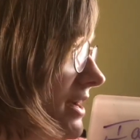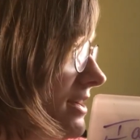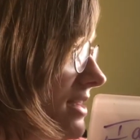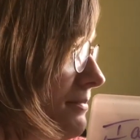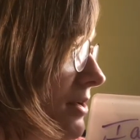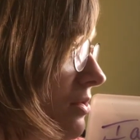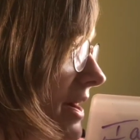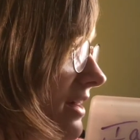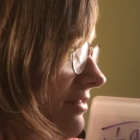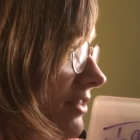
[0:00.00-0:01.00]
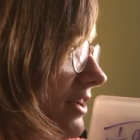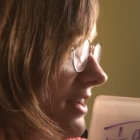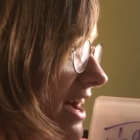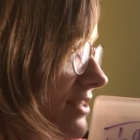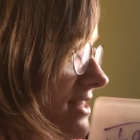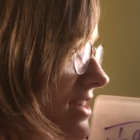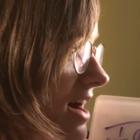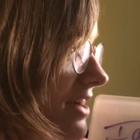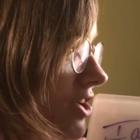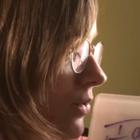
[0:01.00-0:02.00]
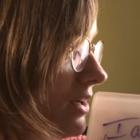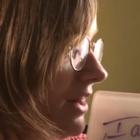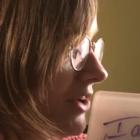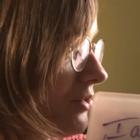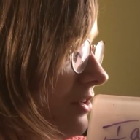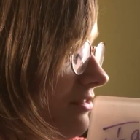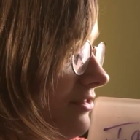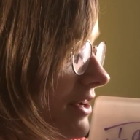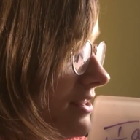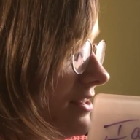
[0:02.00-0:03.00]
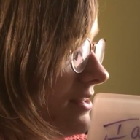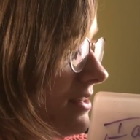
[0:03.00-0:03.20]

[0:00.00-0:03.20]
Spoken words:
It is a poetic foot. Now, it's not your literal foot.